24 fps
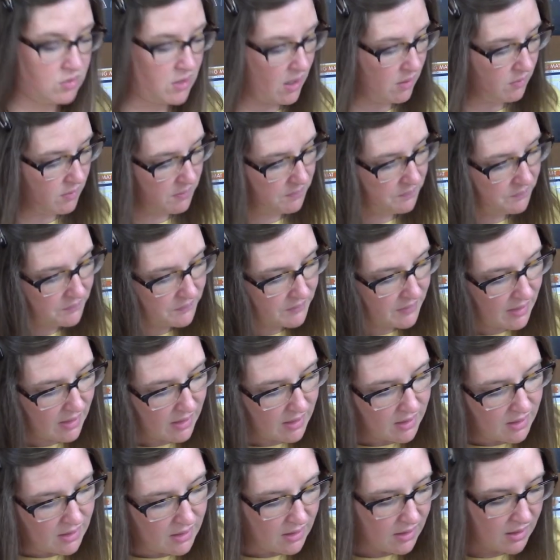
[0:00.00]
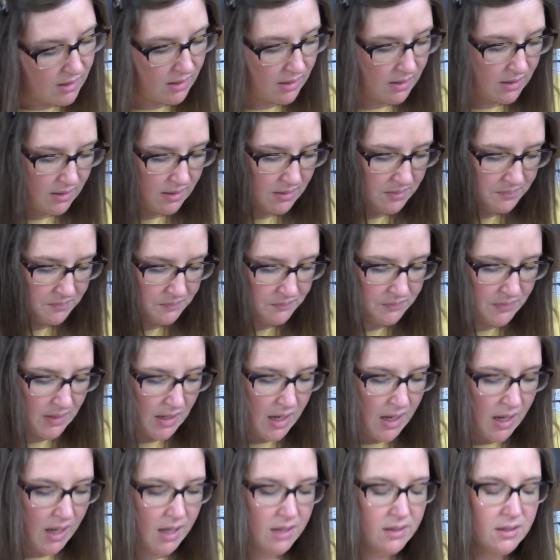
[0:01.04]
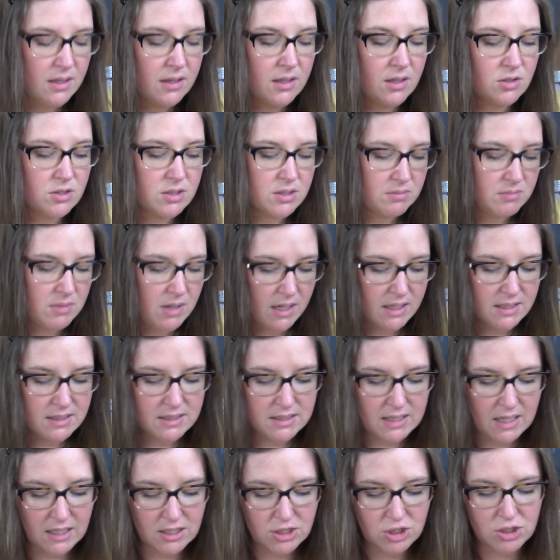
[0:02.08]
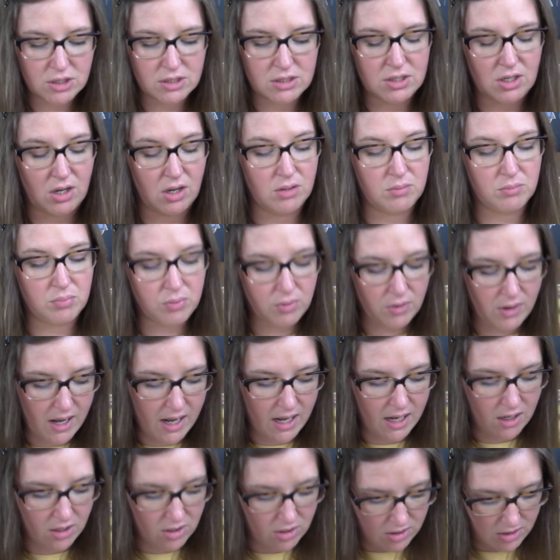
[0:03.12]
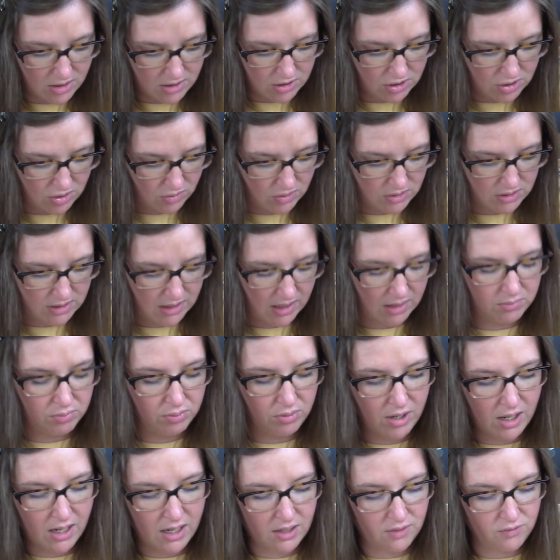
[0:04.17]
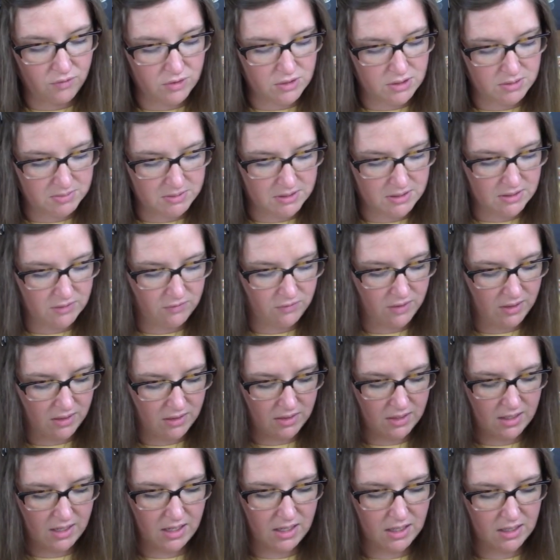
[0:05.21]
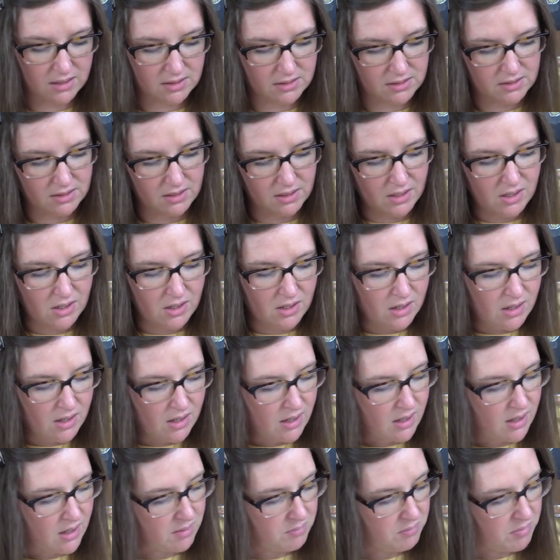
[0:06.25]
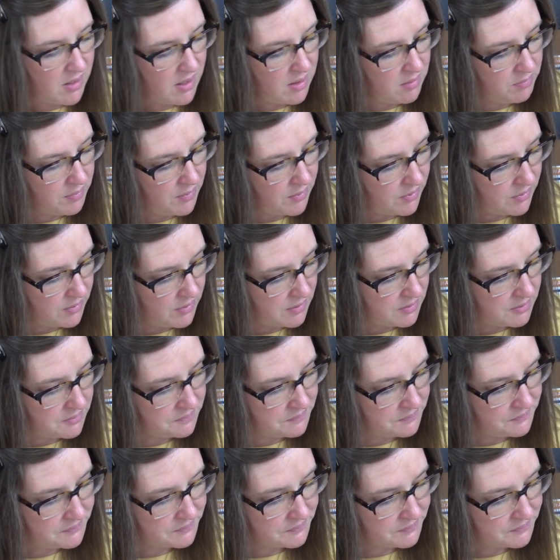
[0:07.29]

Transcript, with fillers: that one. Um, and then there's some nice sections on prayer, so it's like praying for specific things and people.